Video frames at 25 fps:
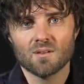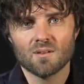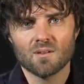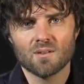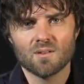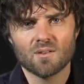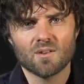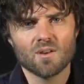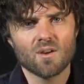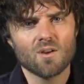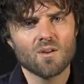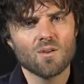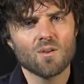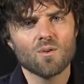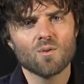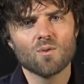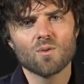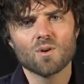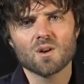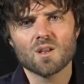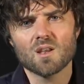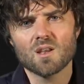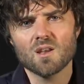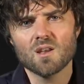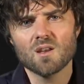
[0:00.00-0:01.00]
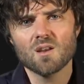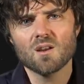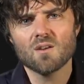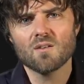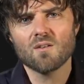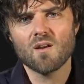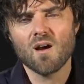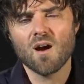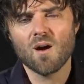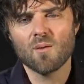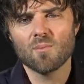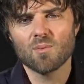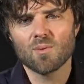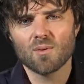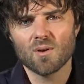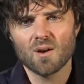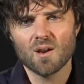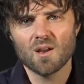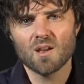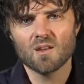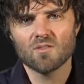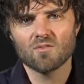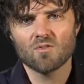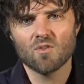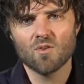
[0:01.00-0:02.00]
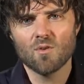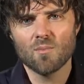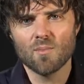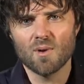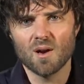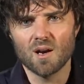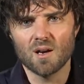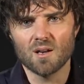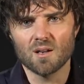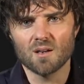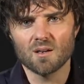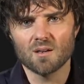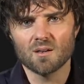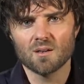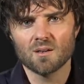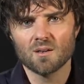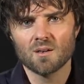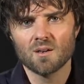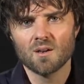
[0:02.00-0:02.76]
So, Lord, hear our prayers for Romania.